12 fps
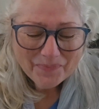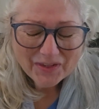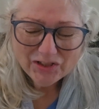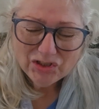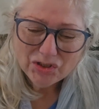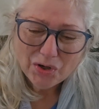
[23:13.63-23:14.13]

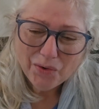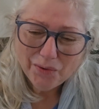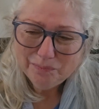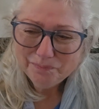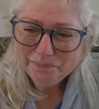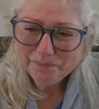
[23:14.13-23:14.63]

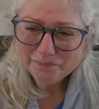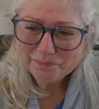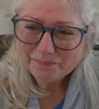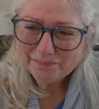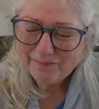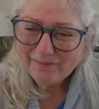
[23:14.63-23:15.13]
So,
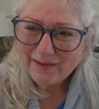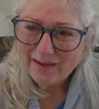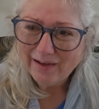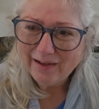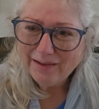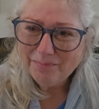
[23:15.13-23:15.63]

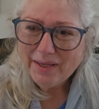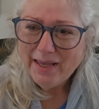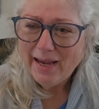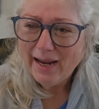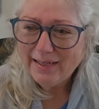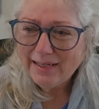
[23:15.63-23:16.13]
and
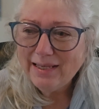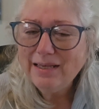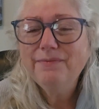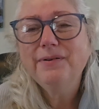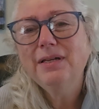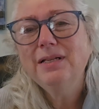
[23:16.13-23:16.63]

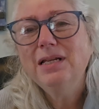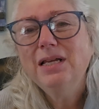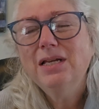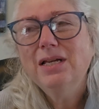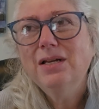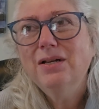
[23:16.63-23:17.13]

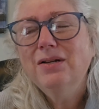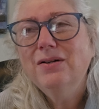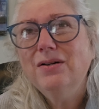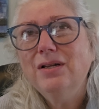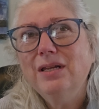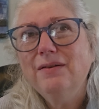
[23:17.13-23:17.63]

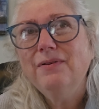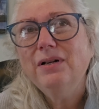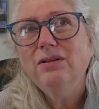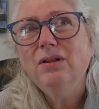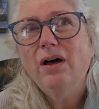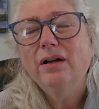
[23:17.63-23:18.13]
even
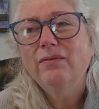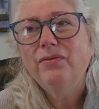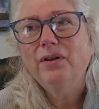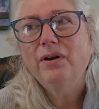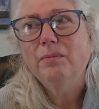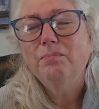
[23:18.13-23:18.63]
a lot of
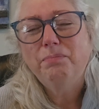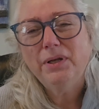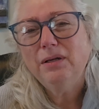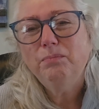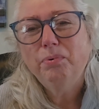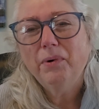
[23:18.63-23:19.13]
their
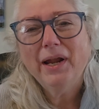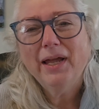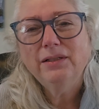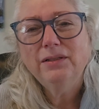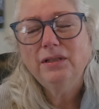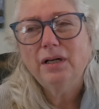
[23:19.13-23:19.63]
big
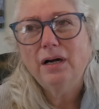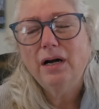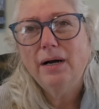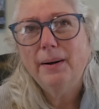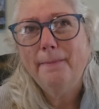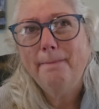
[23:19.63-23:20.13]
brand,
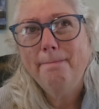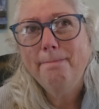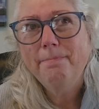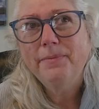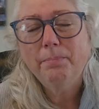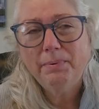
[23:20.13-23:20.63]

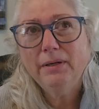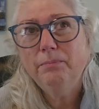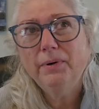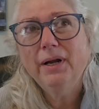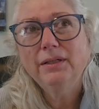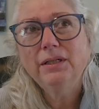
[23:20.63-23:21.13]
the big
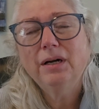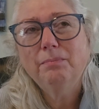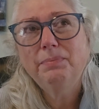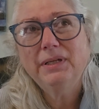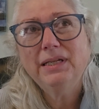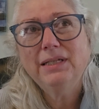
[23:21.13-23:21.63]
brand
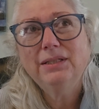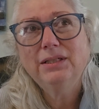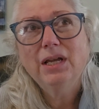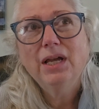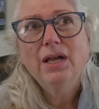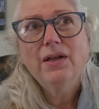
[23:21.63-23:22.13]
companies,
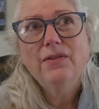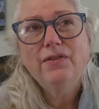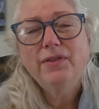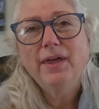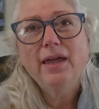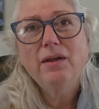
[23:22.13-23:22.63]

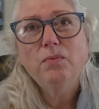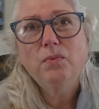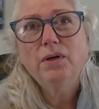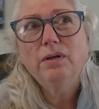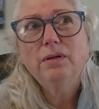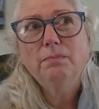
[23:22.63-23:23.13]
they
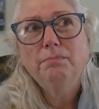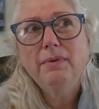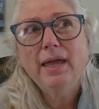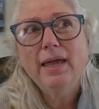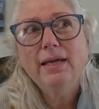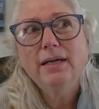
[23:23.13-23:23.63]
will
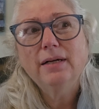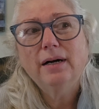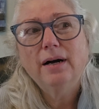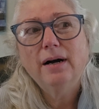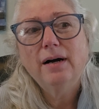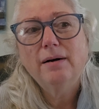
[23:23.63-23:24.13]
make
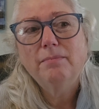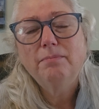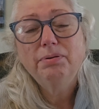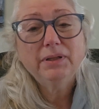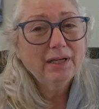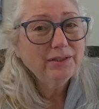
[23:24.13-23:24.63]

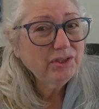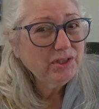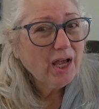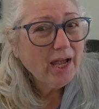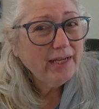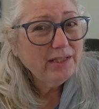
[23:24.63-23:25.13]
plus
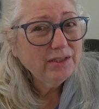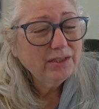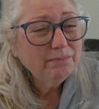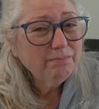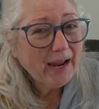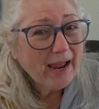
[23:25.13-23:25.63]
size
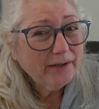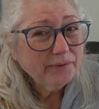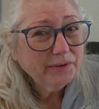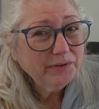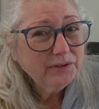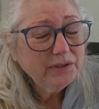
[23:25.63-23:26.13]

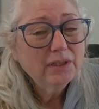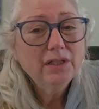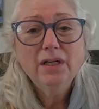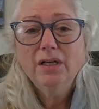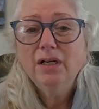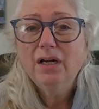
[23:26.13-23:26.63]
patterns
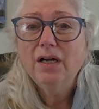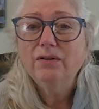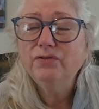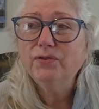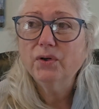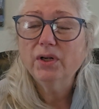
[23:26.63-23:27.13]

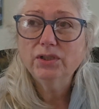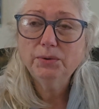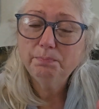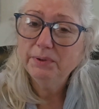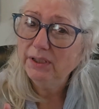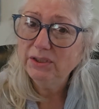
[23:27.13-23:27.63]
for us
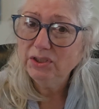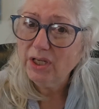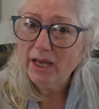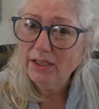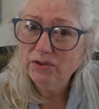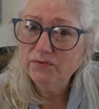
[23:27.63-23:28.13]
plus
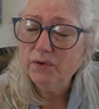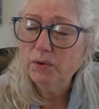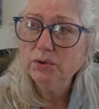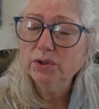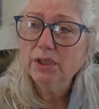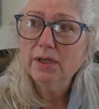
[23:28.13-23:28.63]
size
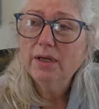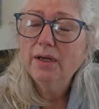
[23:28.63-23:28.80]
folks.